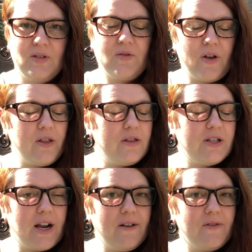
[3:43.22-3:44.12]
So follow
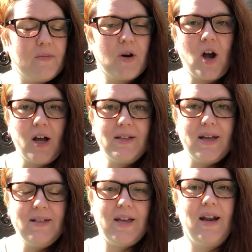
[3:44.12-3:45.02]
the channel for more
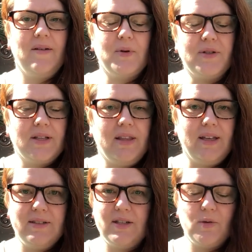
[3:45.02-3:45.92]
content, and I posted
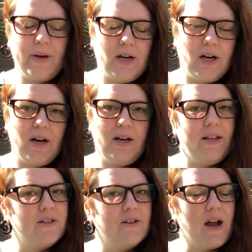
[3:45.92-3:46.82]
links to Twitter and
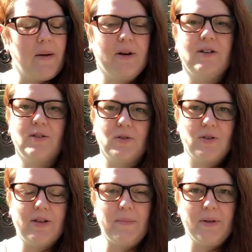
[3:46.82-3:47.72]
Instagram and our
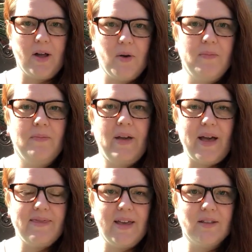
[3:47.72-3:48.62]
social down below.
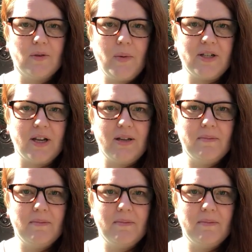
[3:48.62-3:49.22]
And thanks for watching.